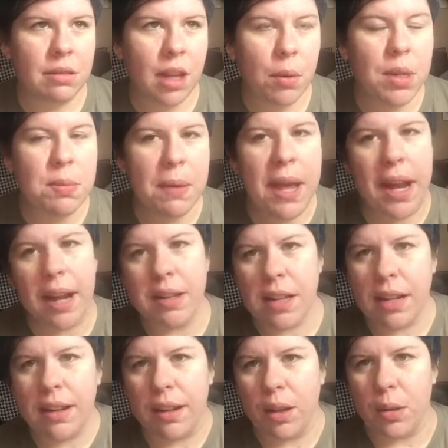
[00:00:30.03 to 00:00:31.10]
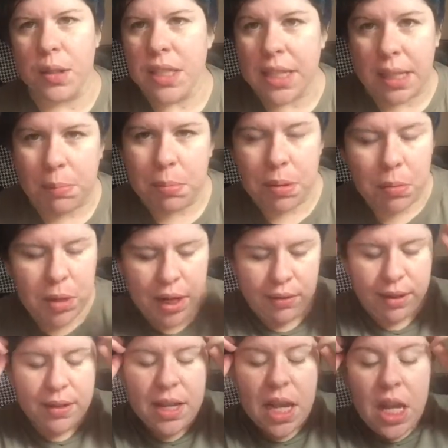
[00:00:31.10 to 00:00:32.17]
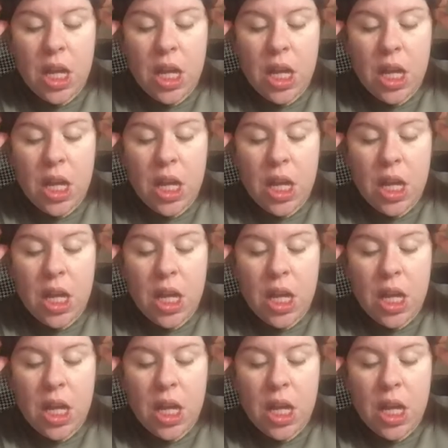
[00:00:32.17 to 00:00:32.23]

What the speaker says: I went to bed. I didn't go to sleep, but whatever.